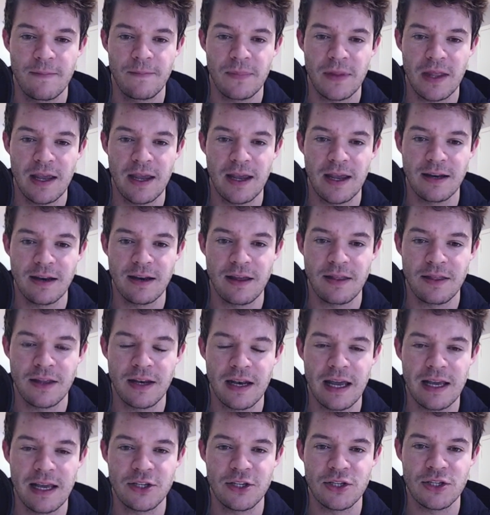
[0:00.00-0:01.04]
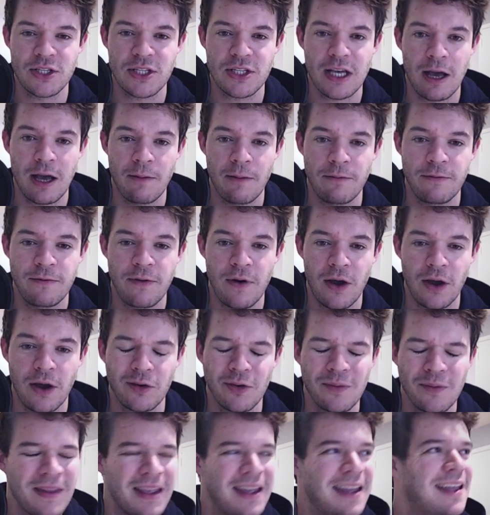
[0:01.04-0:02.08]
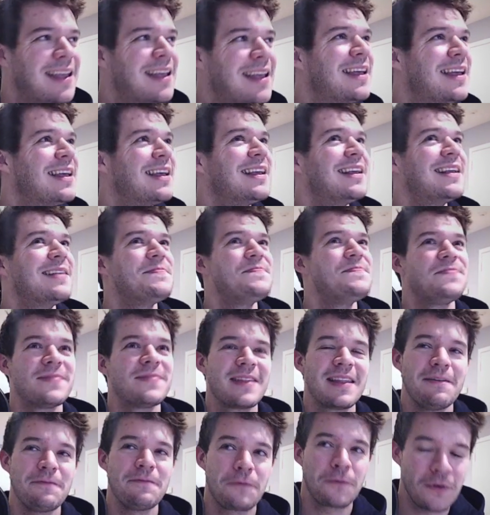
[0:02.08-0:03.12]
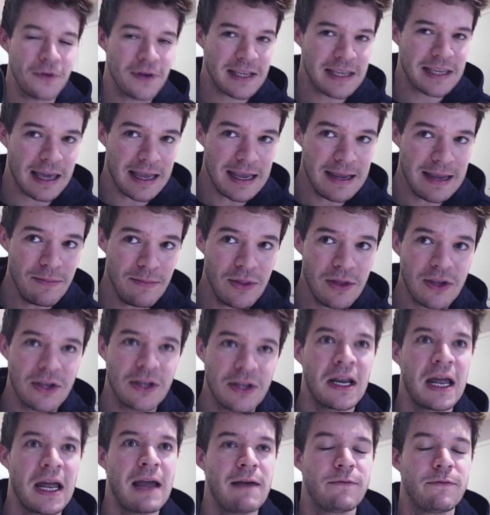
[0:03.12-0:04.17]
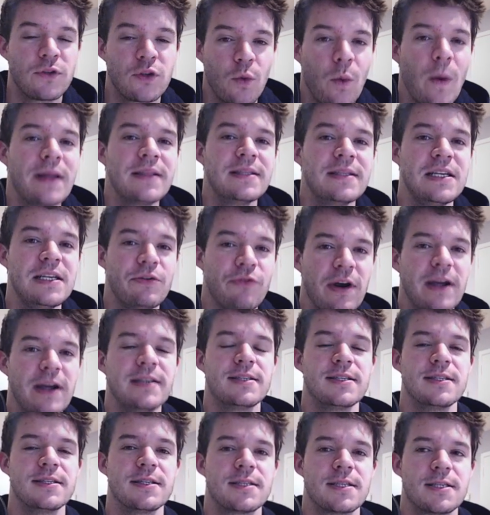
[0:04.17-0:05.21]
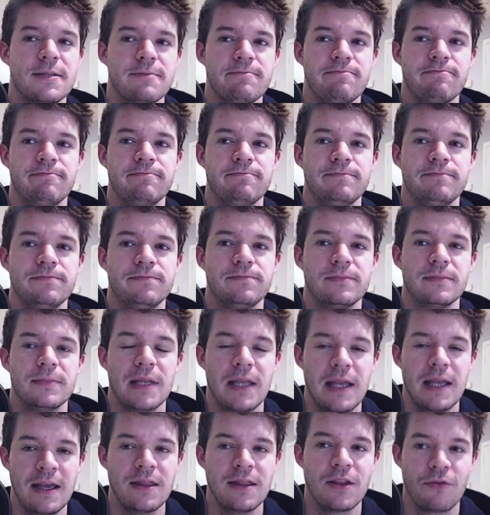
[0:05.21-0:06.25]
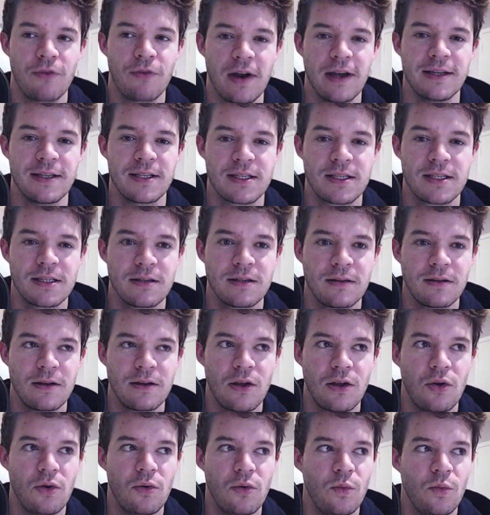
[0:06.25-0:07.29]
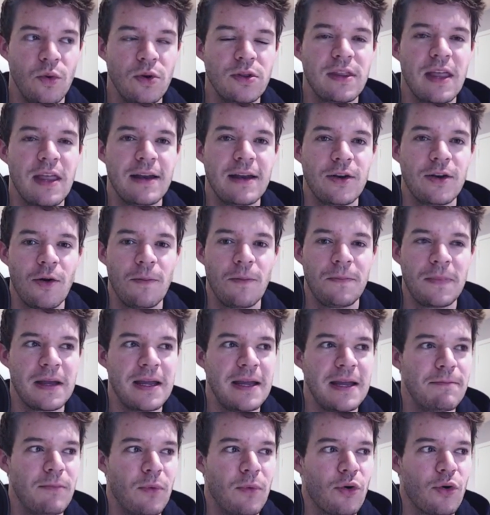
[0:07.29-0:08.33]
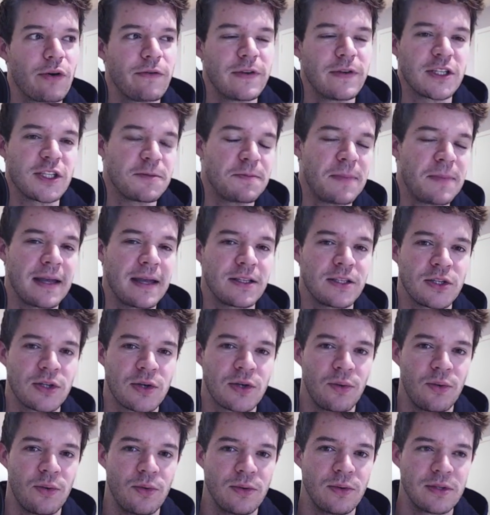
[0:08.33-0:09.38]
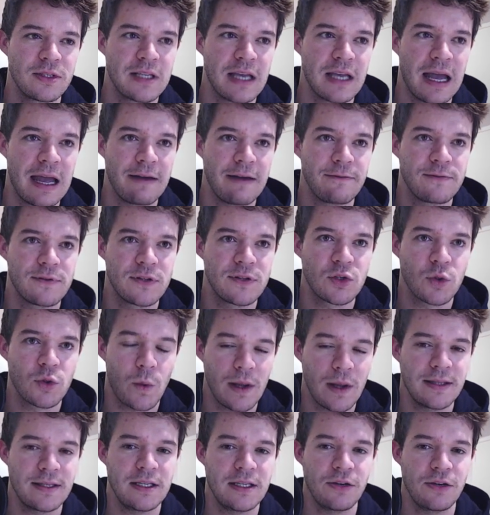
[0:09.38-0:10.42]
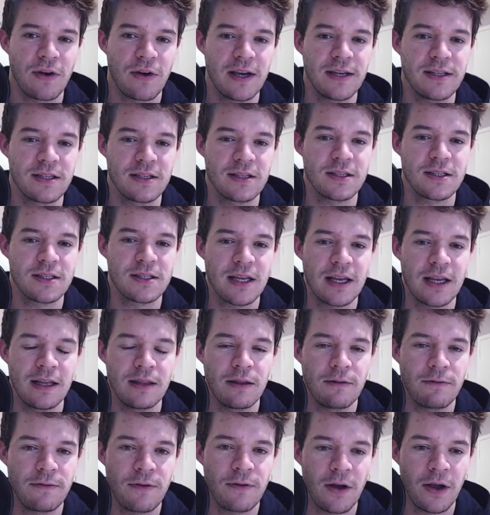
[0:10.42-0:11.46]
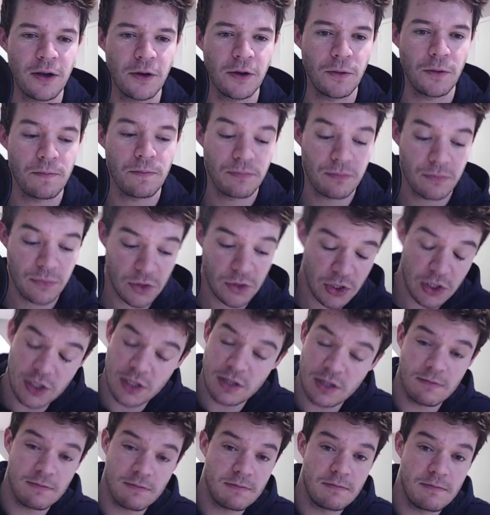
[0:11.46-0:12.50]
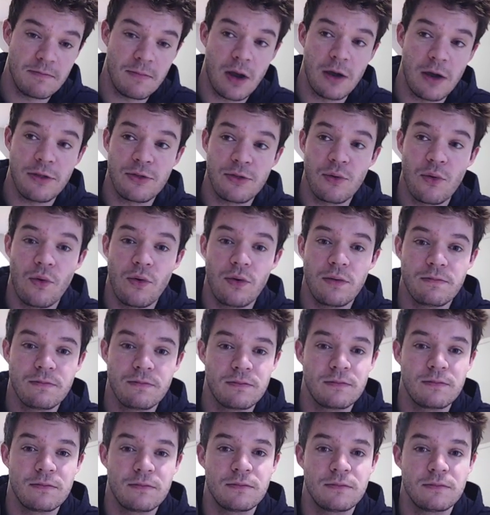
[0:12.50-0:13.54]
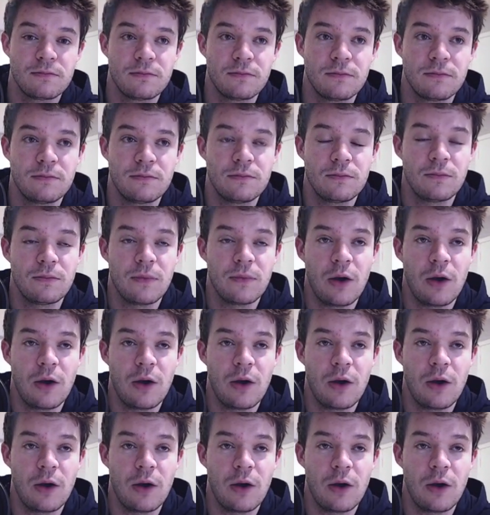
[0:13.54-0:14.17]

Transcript: in the Nations Cup final. For a game that can have 20 races in the race, would that not be more of a spectacle to have 20 races in the final? Just my thought. I